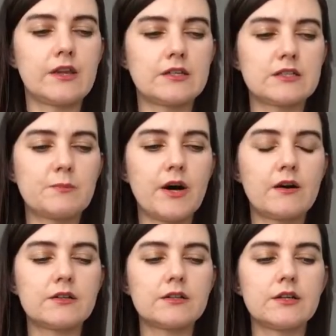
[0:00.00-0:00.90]
And
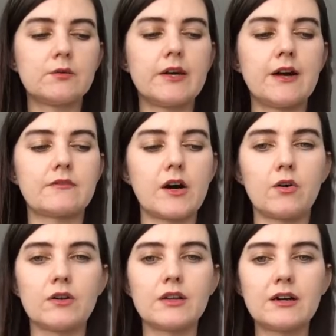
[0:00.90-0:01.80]
parallel, we have
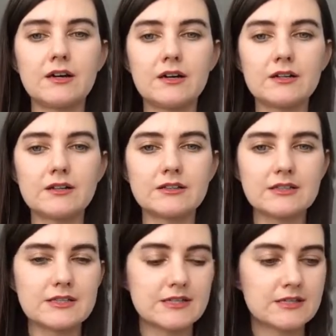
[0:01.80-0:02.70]
our
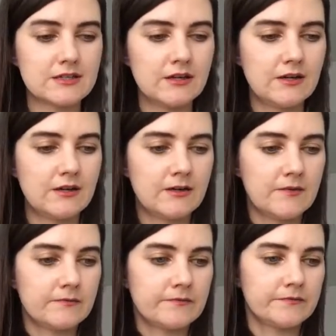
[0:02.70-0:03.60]
lungs.
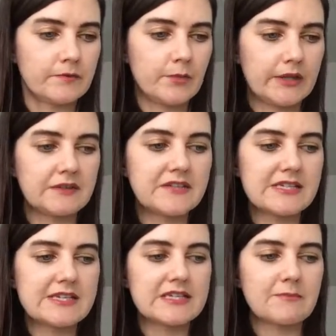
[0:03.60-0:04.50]
Belief
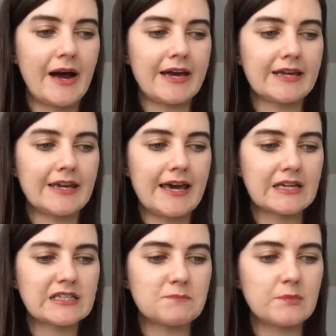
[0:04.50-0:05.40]
system, I
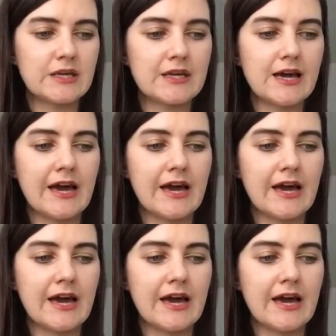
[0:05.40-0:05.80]
can't be